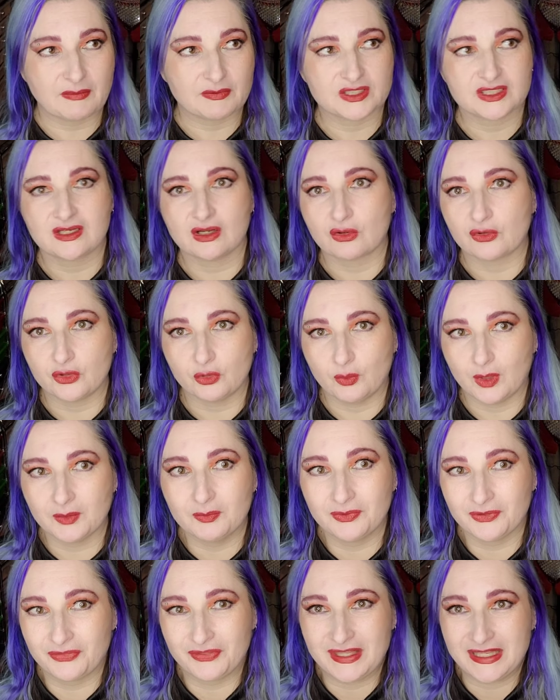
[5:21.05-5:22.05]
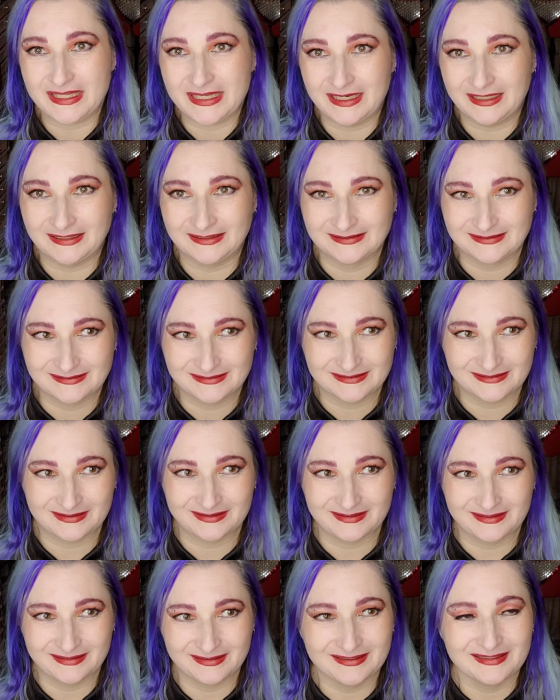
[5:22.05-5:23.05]
stuck on the one with
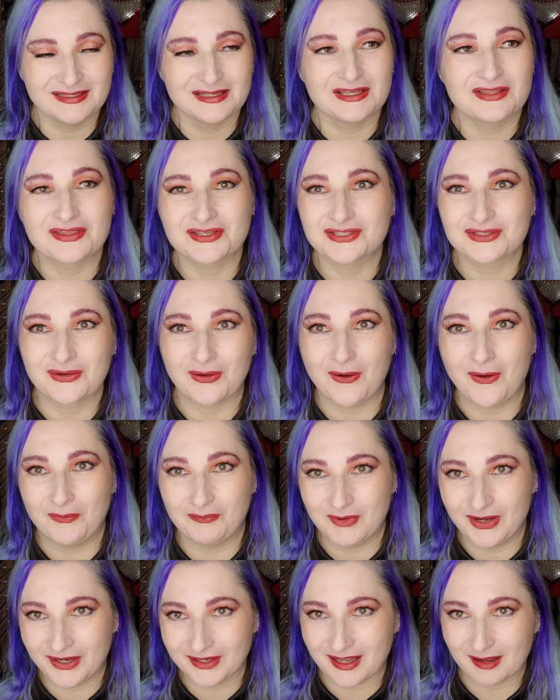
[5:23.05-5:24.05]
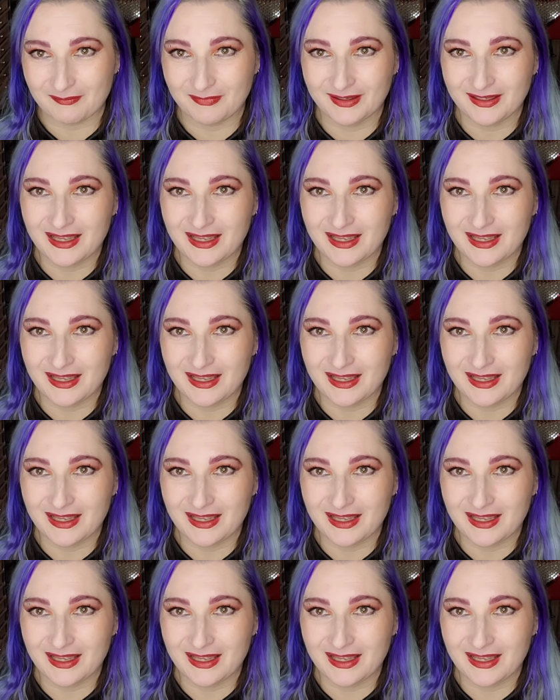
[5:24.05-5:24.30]
the skull mug.